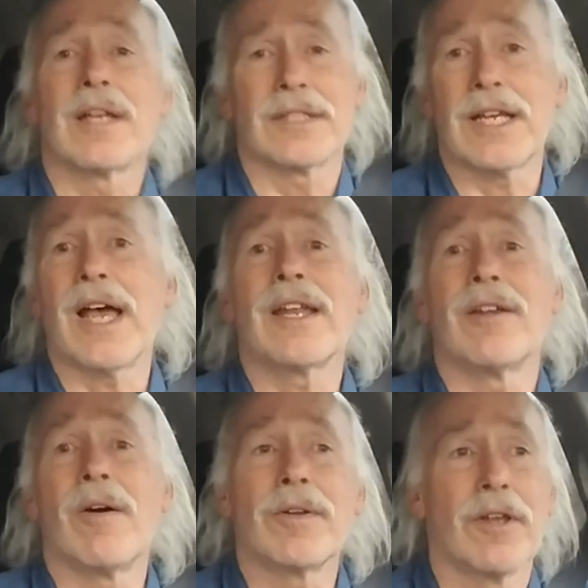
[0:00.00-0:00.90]
because I
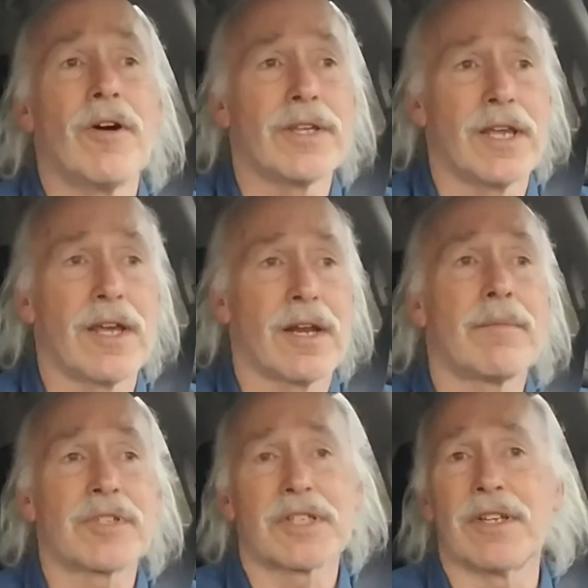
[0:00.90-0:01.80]
don't know yet.
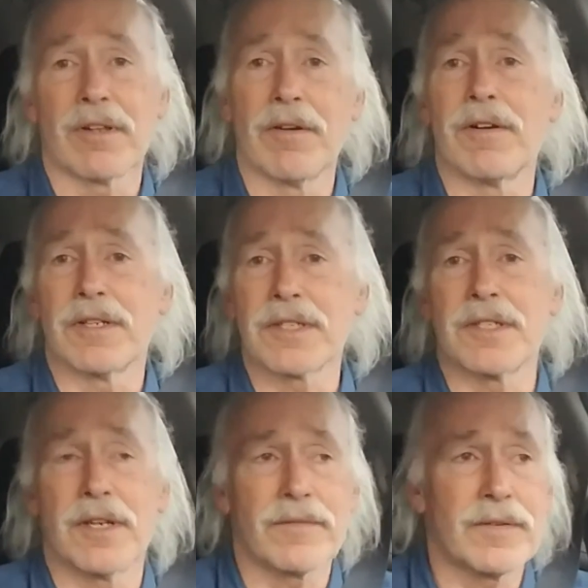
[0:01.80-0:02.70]
I'm still learning stuff.